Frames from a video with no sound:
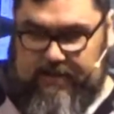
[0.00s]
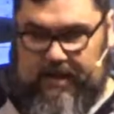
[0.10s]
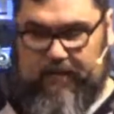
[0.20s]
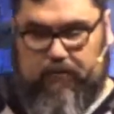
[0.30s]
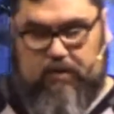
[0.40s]
that
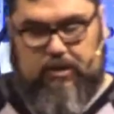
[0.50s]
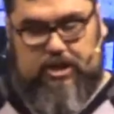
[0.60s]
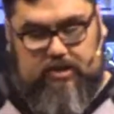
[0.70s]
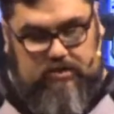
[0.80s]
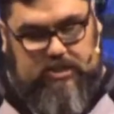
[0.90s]
if we would
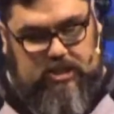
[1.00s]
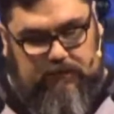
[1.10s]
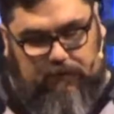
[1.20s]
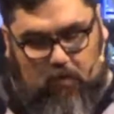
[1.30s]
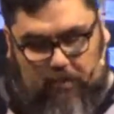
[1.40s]
use
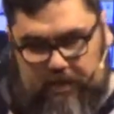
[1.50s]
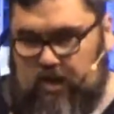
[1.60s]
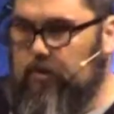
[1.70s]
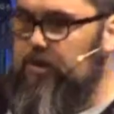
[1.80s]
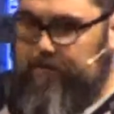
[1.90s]
this
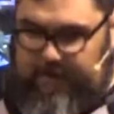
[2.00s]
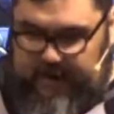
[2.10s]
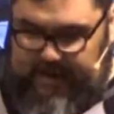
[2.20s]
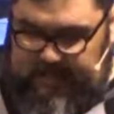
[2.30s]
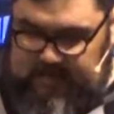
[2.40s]
formula with our
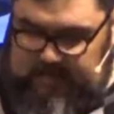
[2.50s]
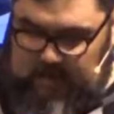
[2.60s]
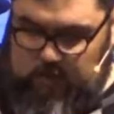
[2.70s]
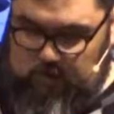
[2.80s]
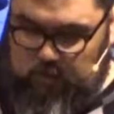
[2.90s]
finances, that
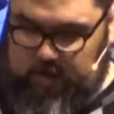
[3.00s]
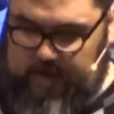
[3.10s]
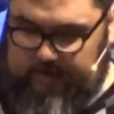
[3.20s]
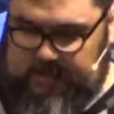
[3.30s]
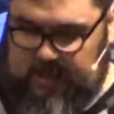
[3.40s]
it would work
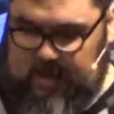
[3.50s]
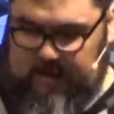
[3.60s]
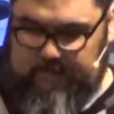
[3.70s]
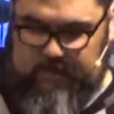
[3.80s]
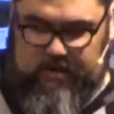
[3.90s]
every
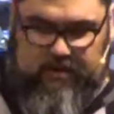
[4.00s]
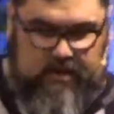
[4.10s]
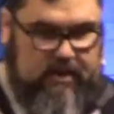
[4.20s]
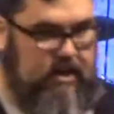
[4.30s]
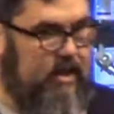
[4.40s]
time.
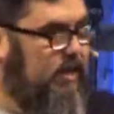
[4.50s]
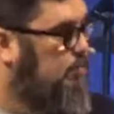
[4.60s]
He